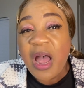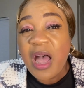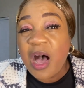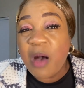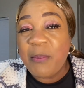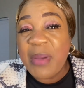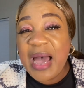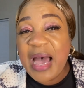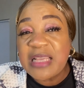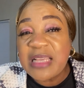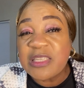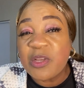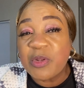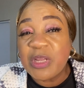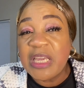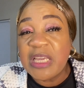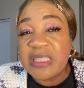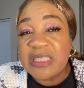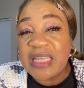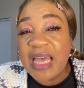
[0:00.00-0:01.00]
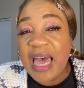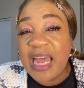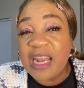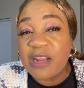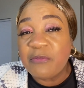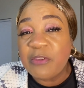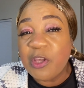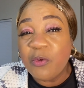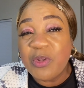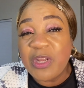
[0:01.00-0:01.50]
abides on the inside
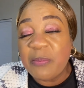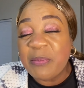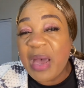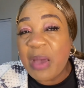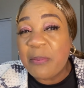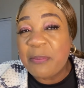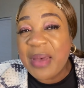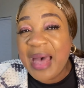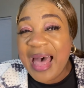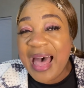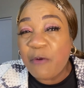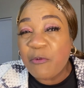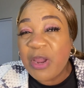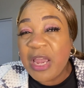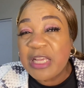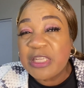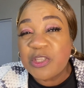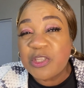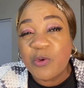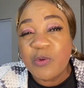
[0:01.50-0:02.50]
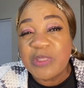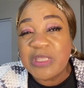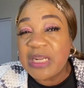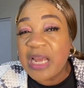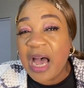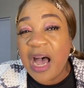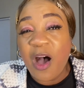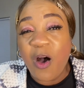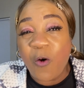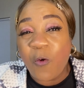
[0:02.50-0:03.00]
of you, that my power exudes it
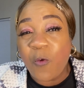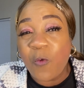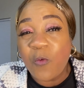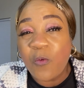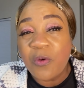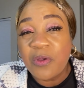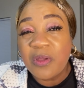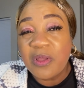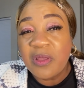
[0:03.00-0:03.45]
all,